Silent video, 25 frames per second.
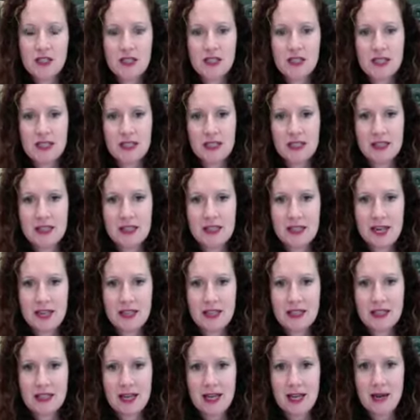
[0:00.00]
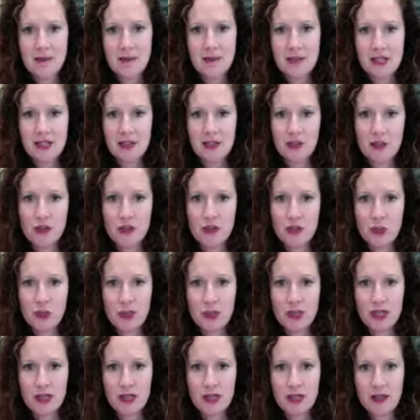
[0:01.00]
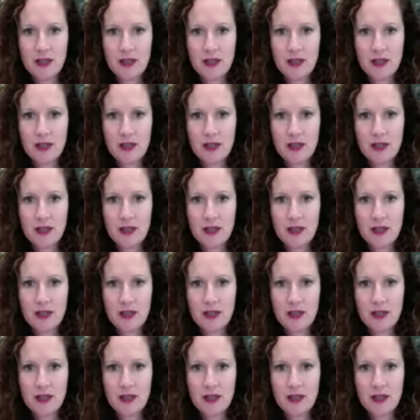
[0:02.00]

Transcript: to take the next step and either join